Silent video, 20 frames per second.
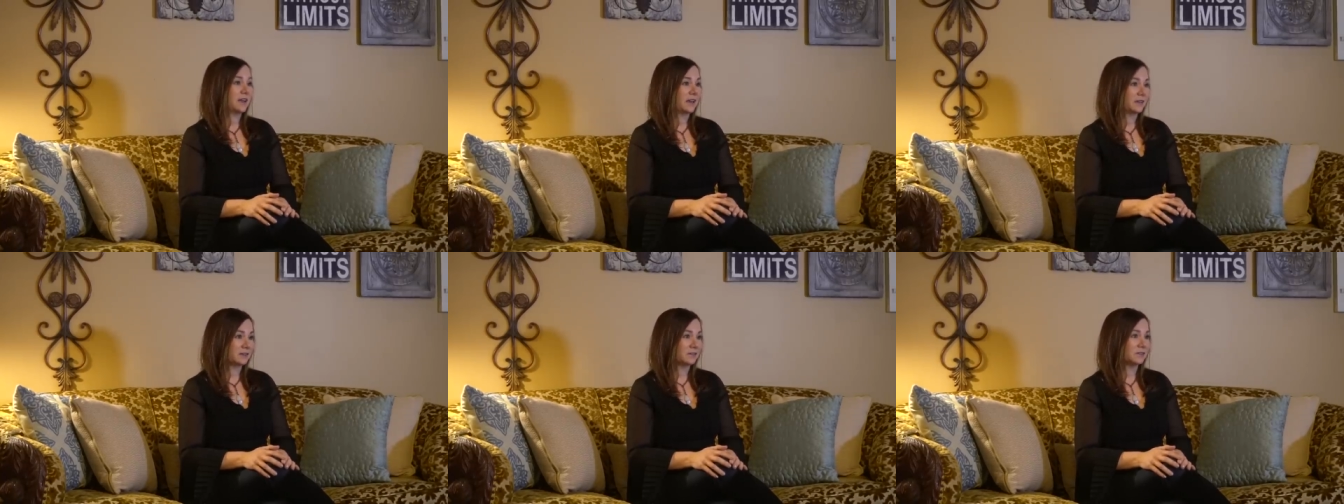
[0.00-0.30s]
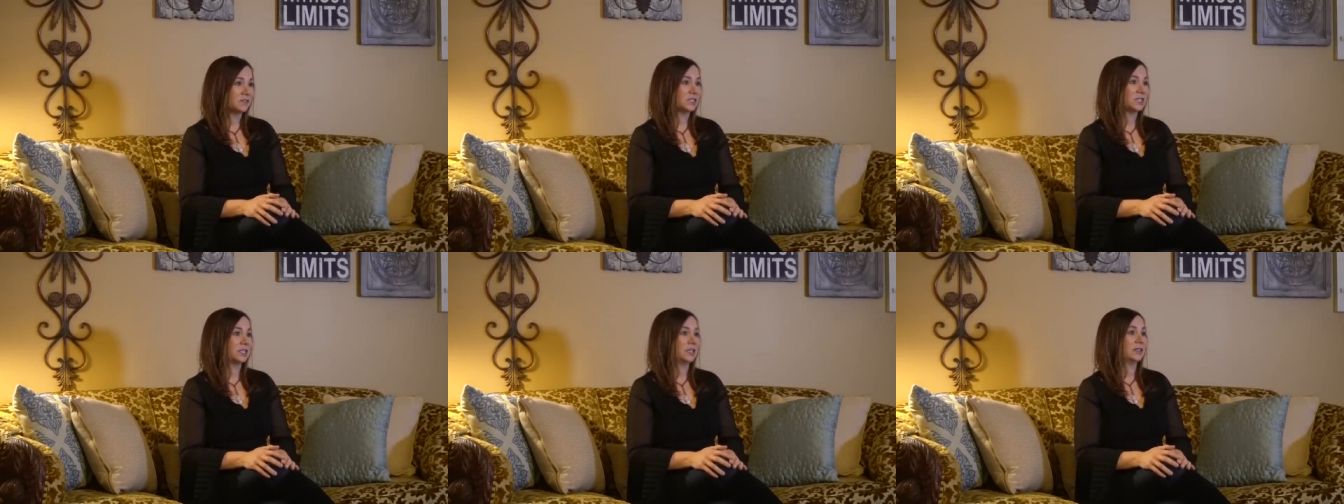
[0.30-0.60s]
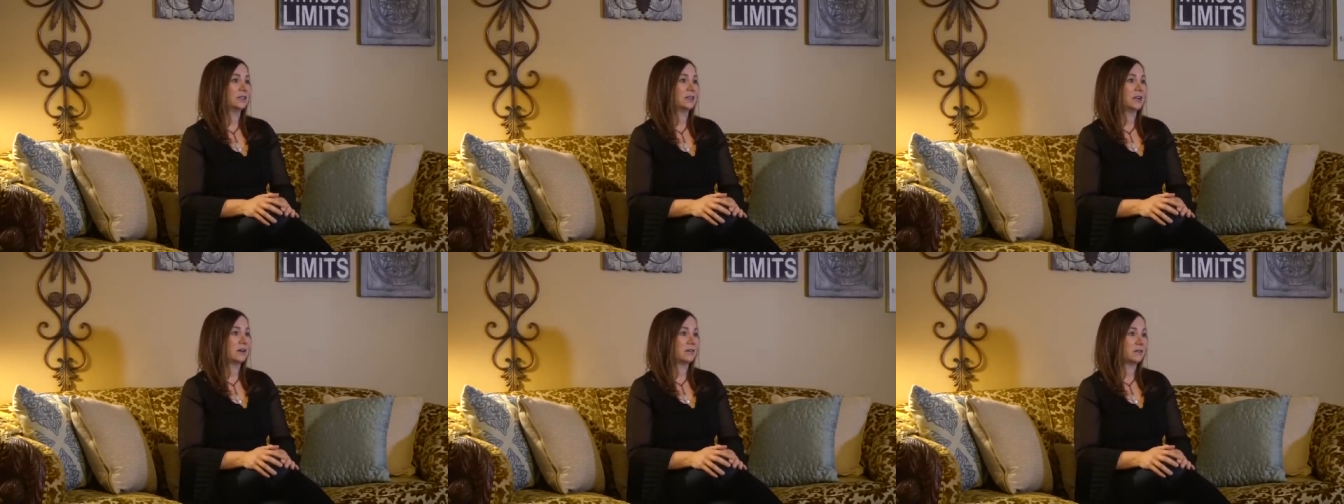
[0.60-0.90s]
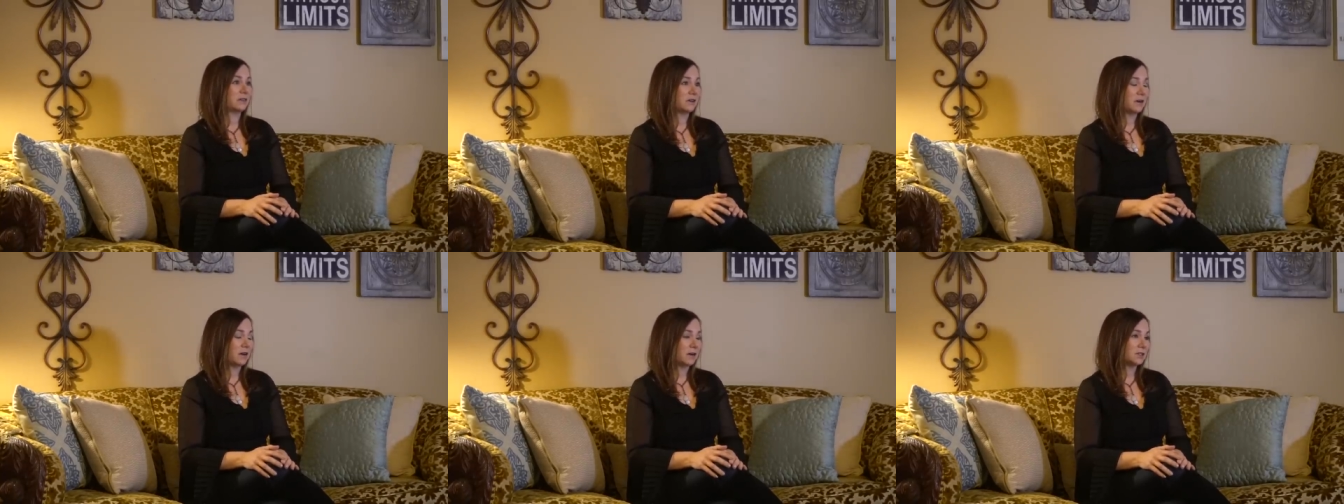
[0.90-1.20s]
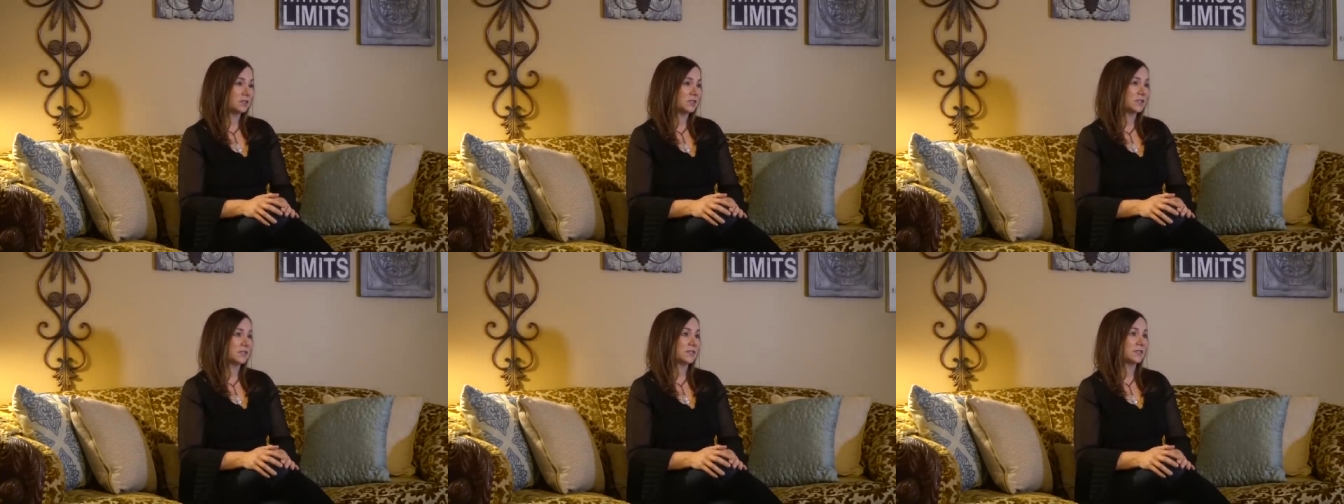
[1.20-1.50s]
energy and how their
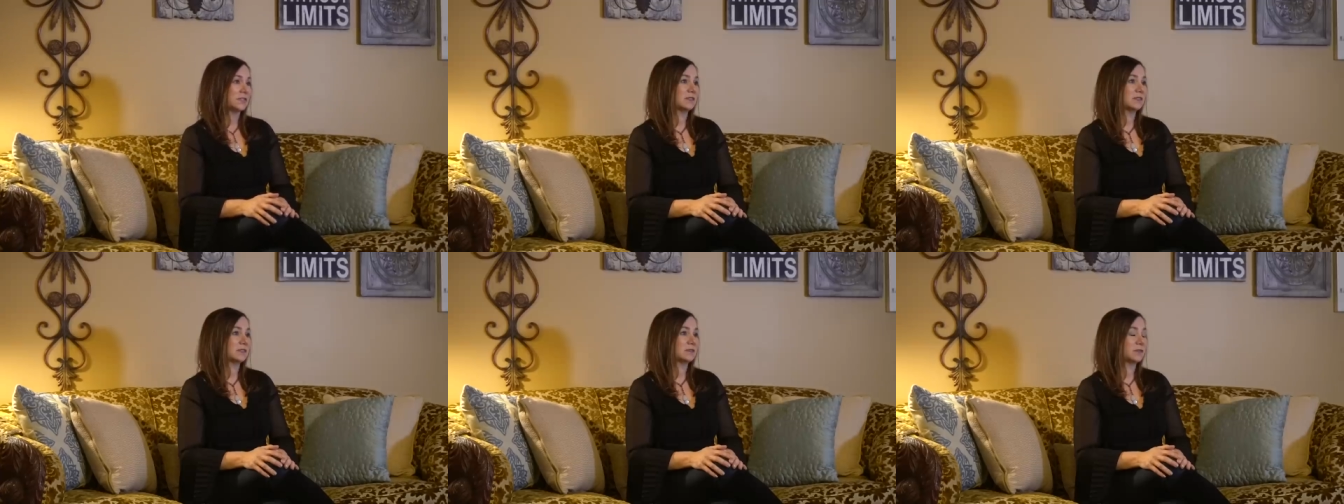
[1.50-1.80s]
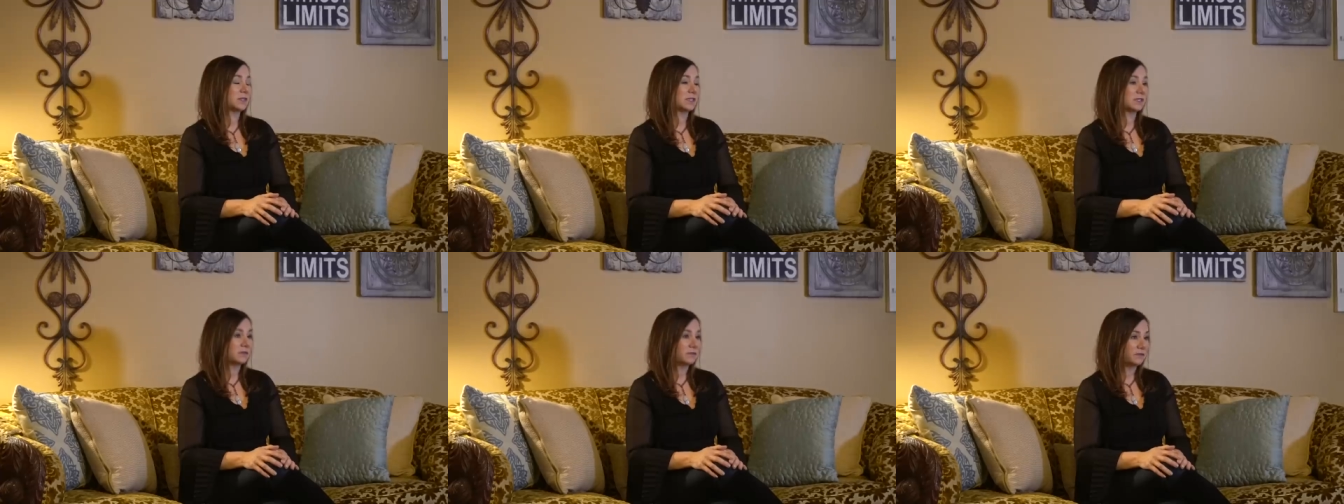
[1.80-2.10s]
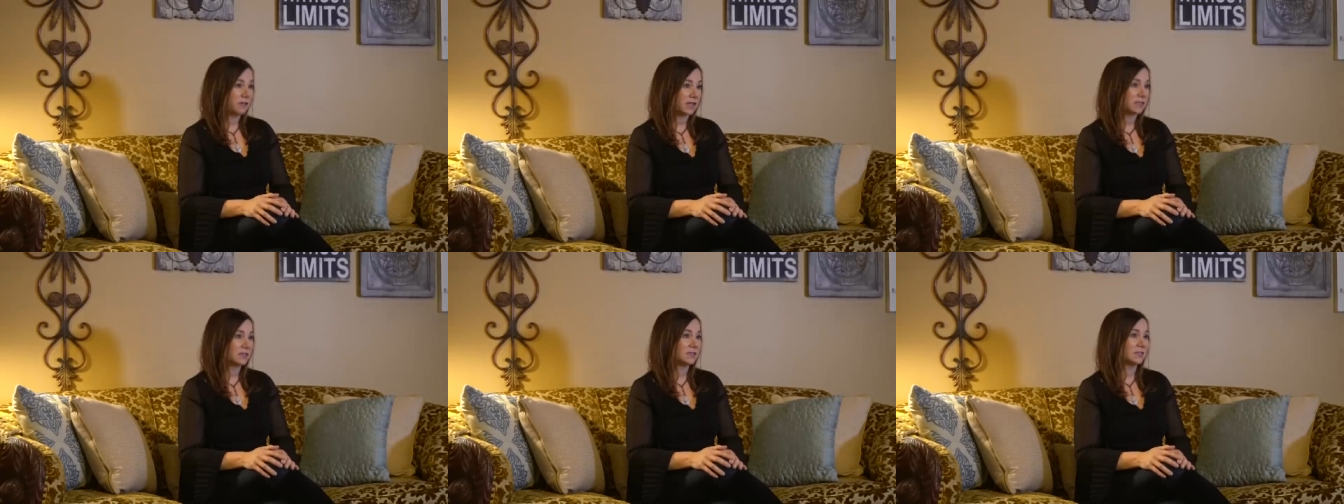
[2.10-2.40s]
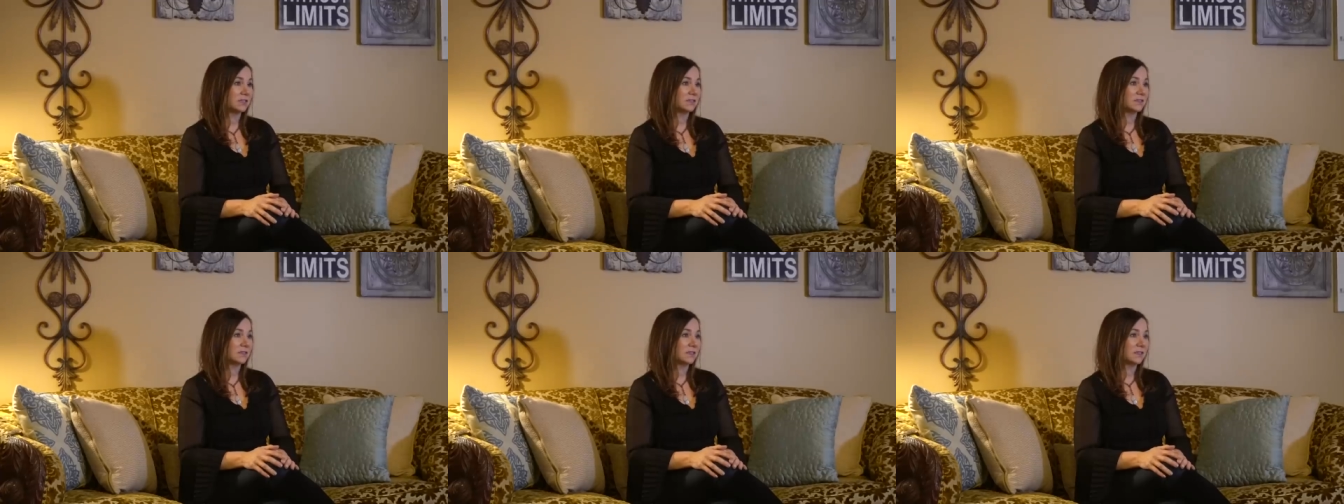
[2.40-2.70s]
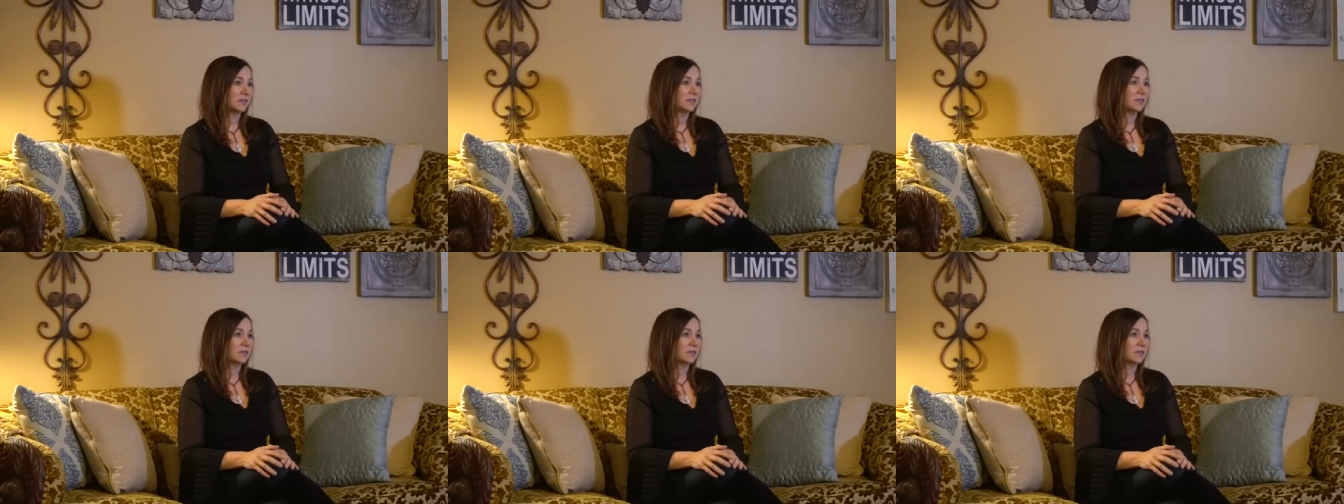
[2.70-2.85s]
consciousness was affected